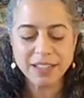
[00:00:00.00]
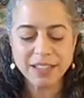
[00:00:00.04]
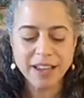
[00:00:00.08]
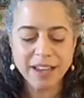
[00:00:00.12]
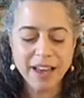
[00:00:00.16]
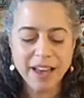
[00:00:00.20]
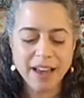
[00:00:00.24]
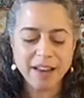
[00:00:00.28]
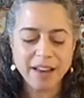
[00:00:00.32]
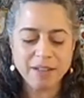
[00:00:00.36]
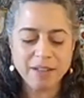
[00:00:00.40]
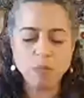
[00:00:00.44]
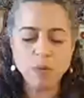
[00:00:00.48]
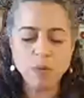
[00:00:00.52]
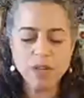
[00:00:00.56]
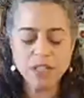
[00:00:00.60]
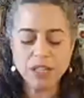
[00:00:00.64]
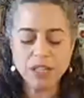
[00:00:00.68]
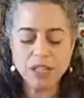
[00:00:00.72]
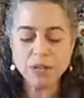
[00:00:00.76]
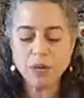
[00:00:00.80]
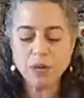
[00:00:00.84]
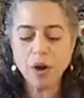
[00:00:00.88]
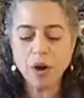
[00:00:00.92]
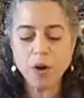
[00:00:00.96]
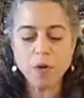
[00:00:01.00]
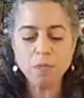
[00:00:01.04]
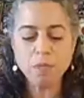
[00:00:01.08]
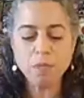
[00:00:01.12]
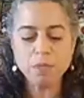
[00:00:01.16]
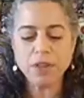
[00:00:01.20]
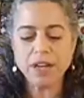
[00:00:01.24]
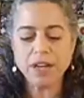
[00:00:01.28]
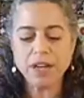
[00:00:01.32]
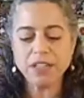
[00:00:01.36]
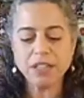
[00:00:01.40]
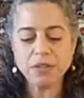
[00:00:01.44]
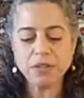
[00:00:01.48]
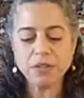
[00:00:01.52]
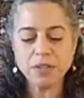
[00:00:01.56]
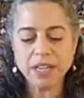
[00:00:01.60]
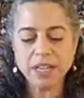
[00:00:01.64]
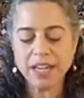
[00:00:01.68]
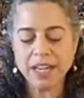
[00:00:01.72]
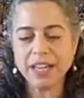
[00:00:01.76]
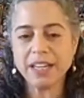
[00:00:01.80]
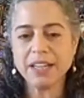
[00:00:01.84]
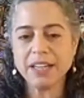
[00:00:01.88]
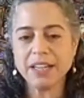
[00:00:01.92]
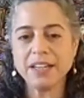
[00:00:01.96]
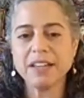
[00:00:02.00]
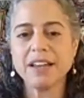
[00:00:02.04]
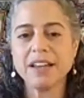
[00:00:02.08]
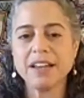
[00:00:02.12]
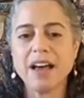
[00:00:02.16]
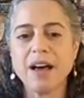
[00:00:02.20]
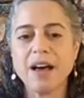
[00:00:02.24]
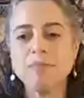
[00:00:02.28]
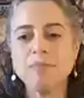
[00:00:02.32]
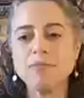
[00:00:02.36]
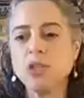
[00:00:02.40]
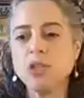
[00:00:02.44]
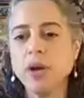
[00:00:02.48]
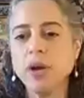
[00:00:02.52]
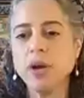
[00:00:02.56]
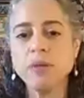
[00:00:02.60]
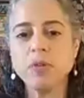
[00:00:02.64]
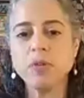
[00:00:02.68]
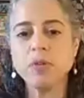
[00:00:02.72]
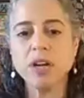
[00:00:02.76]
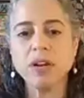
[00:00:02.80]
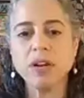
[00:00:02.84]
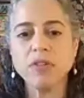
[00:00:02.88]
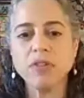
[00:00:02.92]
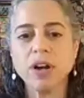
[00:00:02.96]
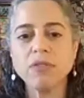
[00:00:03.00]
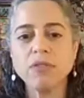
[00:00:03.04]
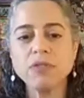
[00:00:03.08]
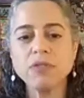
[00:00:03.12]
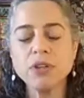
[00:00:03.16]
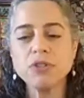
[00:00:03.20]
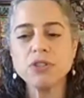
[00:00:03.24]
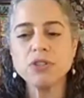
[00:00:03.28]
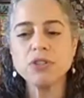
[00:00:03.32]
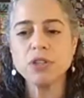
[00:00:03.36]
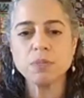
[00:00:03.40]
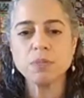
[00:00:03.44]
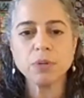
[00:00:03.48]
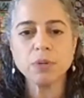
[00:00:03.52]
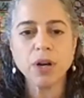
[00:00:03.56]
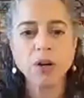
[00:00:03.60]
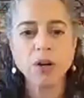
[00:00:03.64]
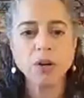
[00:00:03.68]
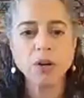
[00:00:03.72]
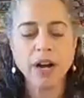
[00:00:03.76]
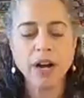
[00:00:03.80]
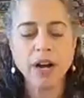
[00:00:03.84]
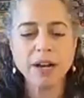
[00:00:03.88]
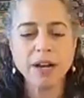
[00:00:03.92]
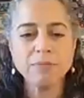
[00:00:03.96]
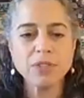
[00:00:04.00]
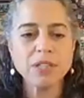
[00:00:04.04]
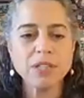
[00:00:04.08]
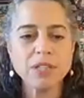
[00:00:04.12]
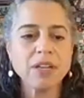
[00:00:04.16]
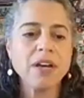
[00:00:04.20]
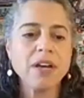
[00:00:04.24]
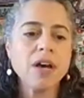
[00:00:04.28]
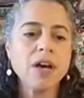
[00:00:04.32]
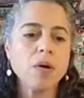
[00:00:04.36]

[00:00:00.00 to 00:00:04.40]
And we do hope that you can um, join one of our future programs.